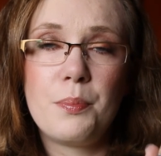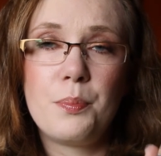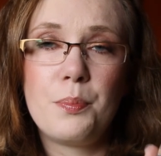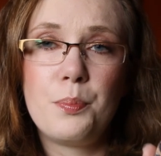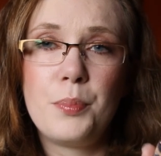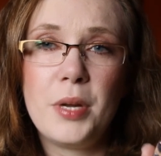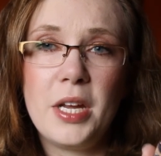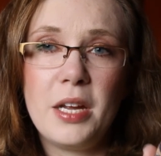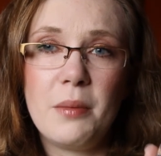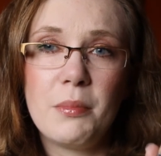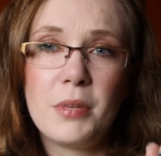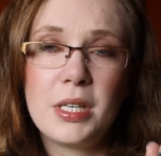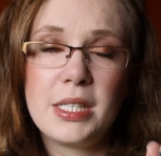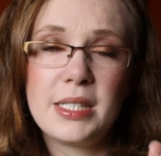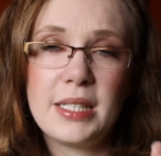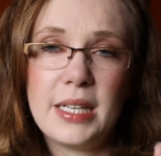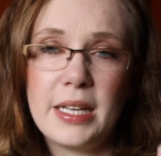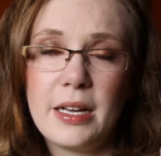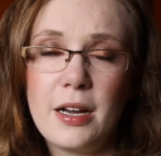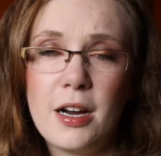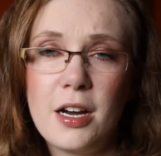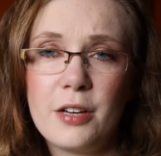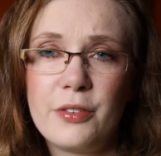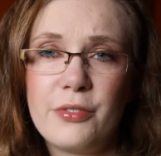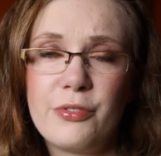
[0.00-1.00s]
pigments I
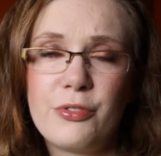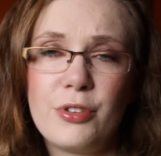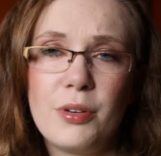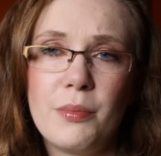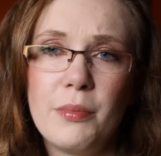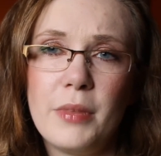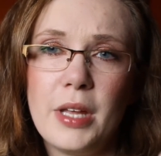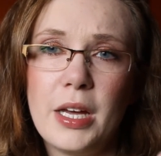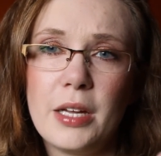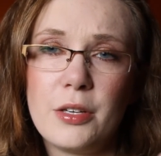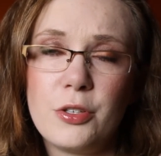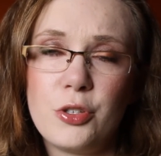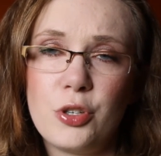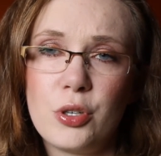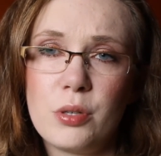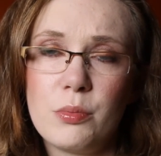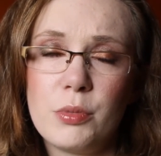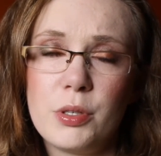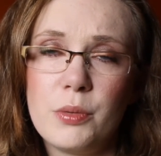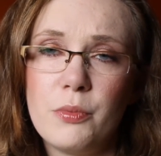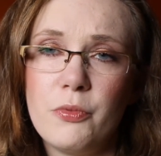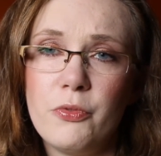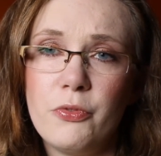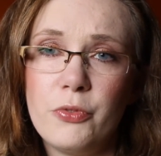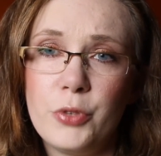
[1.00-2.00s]
got from that
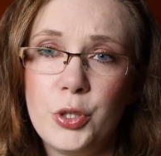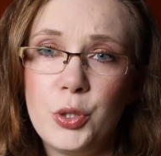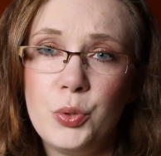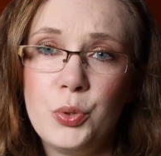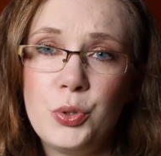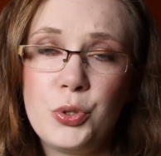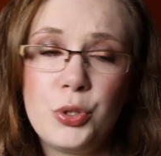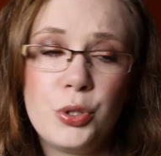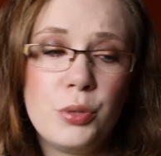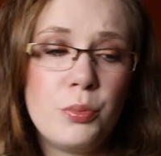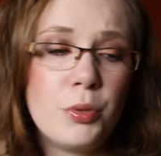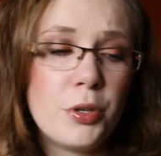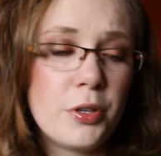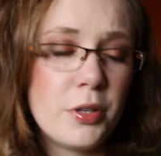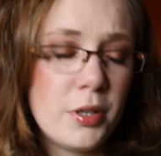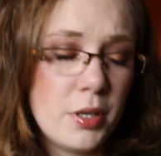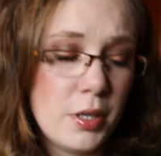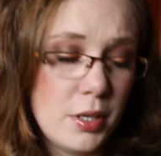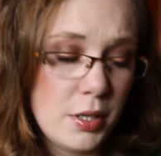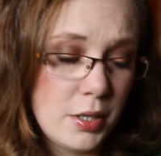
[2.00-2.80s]
German YouTuber.